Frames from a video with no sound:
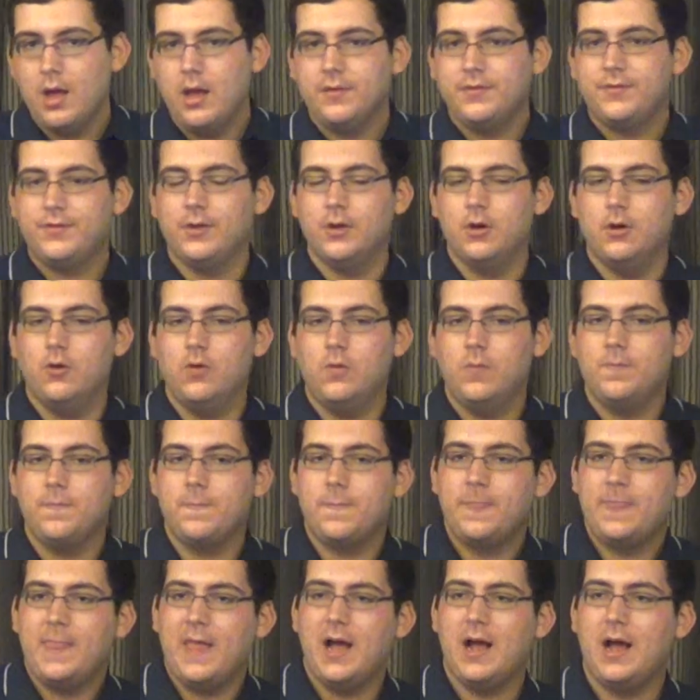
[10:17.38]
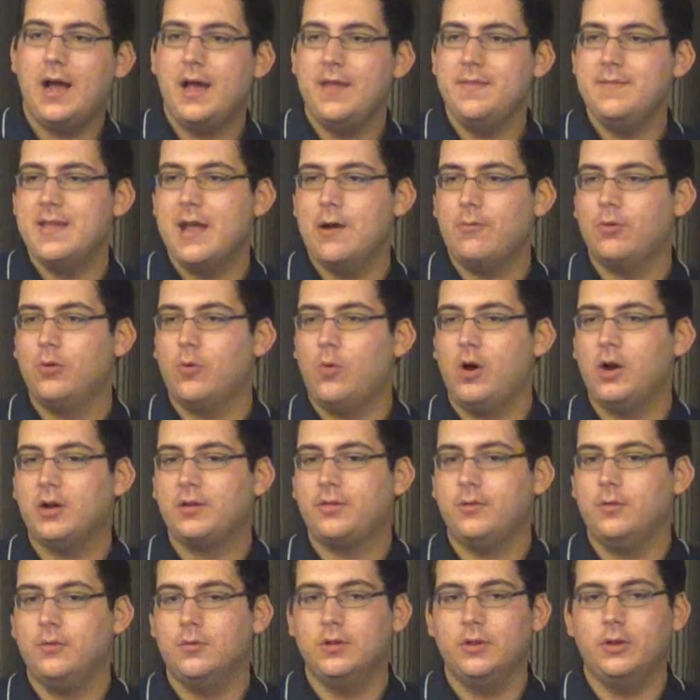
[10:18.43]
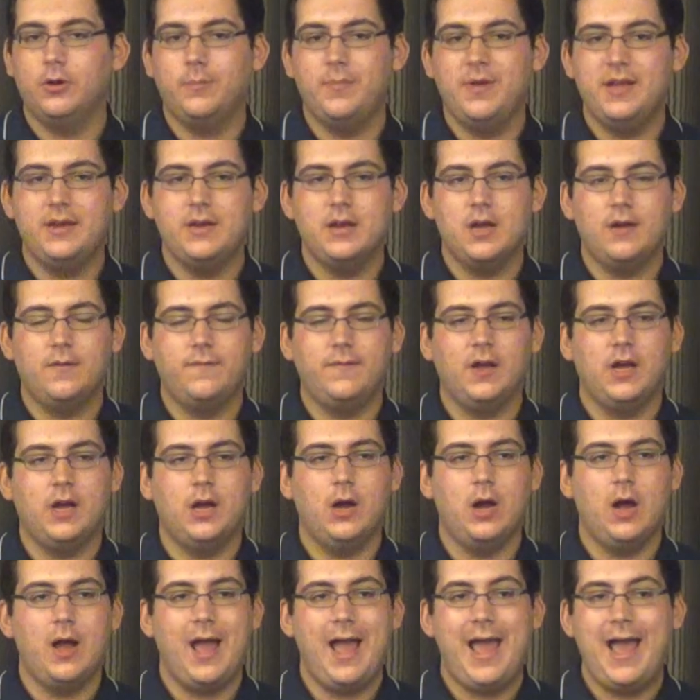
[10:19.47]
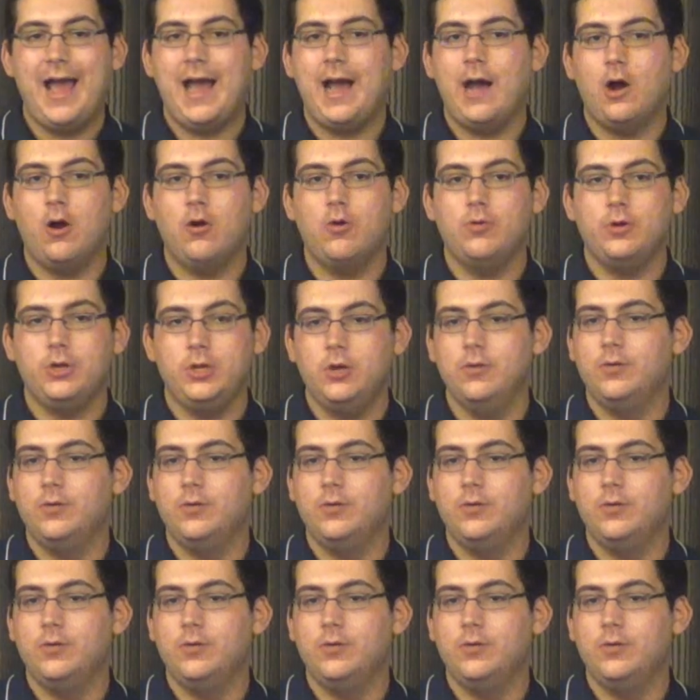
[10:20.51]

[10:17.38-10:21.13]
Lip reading: So I now want to walk through a little bit of how